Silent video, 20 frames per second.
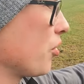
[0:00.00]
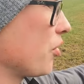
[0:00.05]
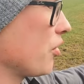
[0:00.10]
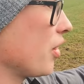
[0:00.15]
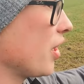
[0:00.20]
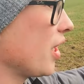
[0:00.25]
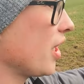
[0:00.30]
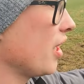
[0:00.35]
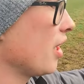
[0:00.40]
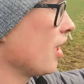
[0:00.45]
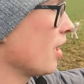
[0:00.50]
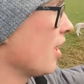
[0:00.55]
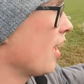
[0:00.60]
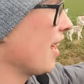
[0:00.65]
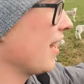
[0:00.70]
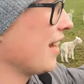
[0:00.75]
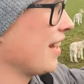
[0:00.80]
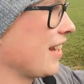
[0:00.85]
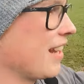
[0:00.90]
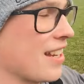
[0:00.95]
muscly.
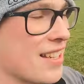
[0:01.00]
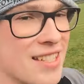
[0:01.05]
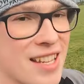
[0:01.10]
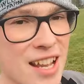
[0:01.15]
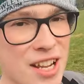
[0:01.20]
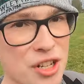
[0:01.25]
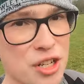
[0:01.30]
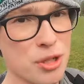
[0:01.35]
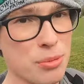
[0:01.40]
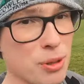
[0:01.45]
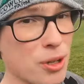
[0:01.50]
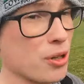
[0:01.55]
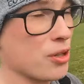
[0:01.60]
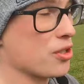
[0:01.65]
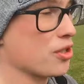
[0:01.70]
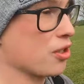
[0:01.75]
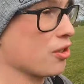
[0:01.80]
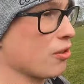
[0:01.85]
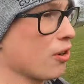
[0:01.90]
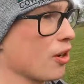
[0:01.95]
And I guess that's just because
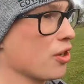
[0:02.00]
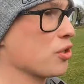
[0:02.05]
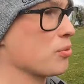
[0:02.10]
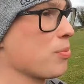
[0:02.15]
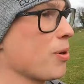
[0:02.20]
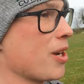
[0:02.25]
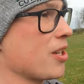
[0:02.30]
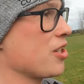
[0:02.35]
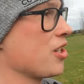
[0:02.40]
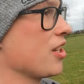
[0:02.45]
it's a crossbred.